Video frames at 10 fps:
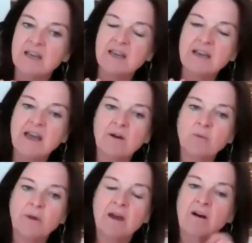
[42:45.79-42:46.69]
in how
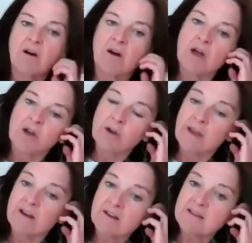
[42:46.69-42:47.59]
we are
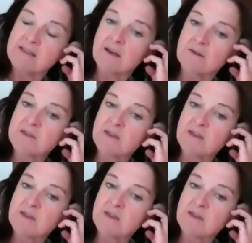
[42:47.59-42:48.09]
looking at ourselves,